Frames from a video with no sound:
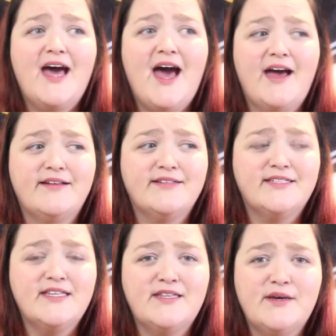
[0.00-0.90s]
and
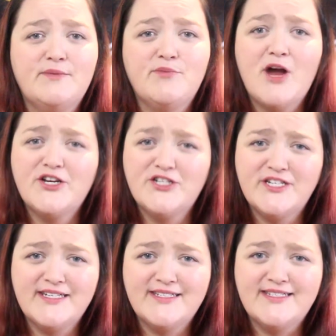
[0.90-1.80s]
the
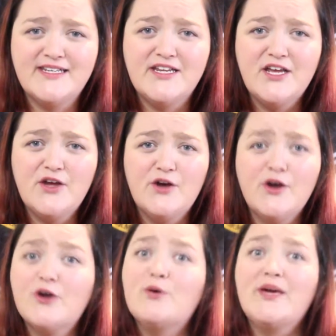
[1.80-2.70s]
brashness and
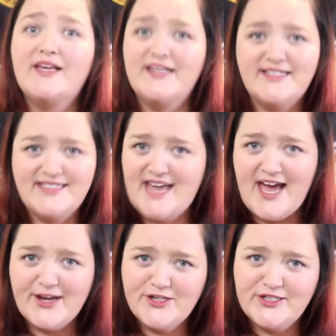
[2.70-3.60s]
her quickness to
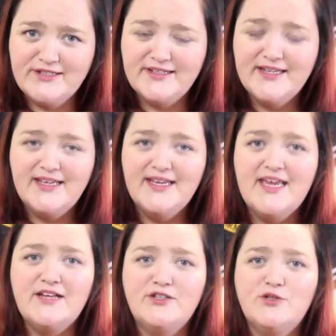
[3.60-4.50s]
action
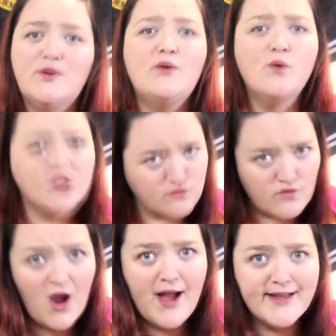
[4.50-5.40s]
in doing what's
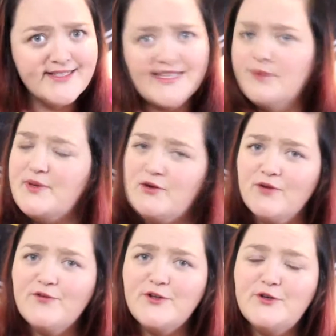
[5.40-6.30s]
right, that'd be
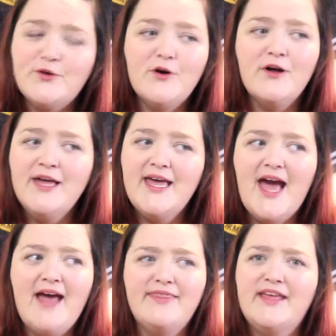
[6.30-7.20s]
Gryffindor,
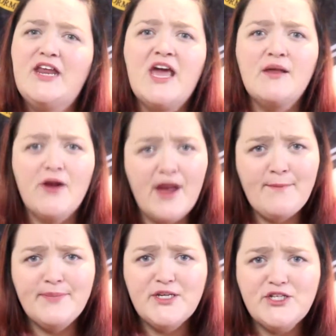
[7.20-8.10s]
and then her
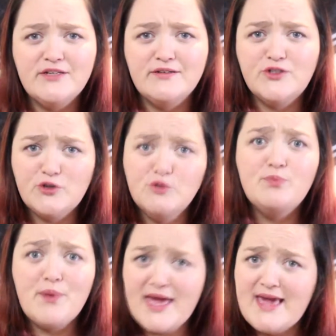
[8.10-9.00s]
ambition to
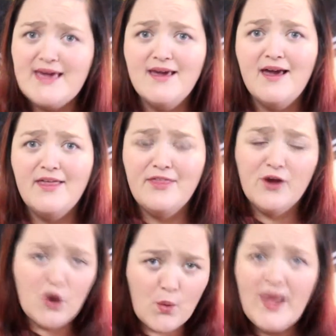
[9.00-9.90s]
be the
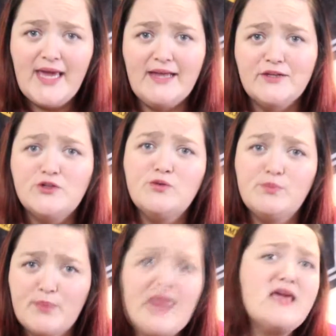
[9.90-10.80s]
queen, to
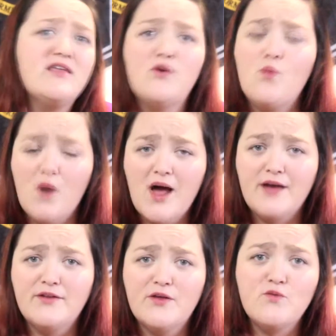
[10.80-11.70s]
be the
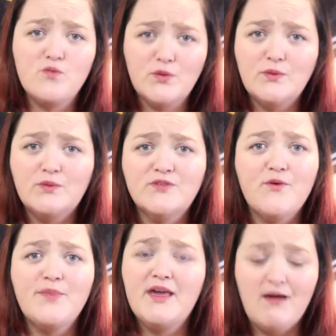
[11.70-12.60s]
one that rules
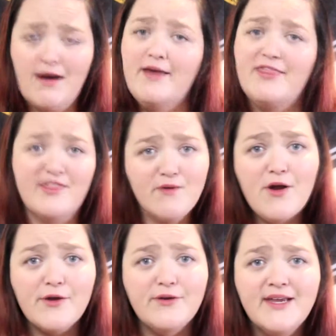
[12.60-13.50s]
from the Iron
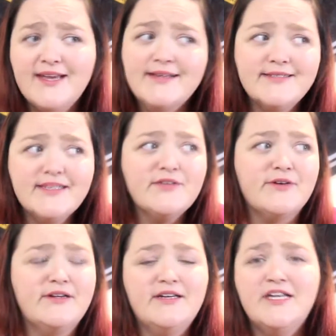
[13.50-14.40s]
Throne,
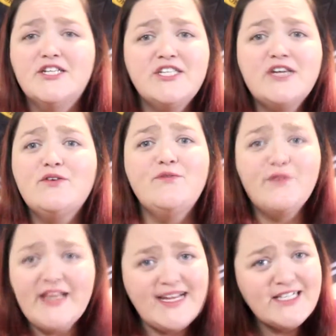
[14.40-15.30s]
Slytherin. She could
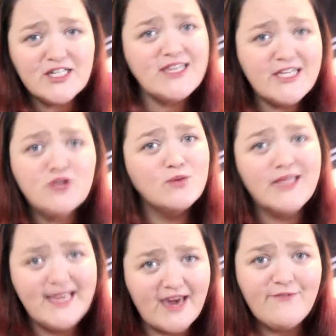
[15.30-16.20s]
fit into
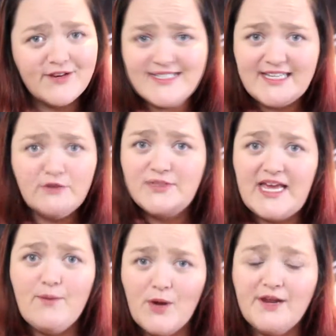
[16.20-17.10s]
literally every single
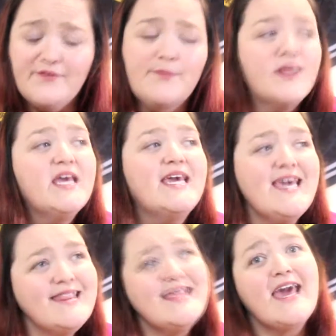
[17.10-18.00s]
damn one of them.
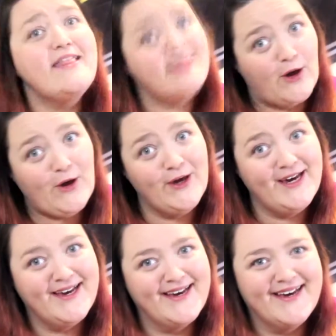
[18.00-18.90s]
In the end
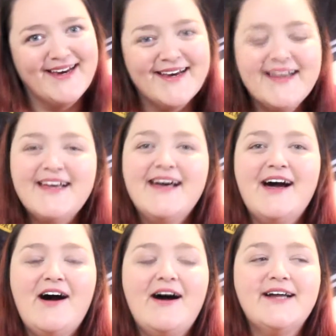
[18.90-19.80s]
though,
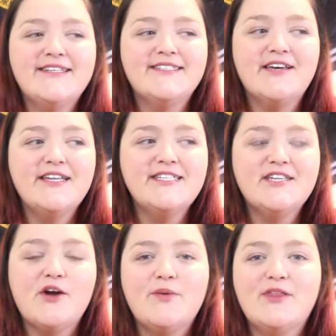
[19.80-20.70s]
I decided to go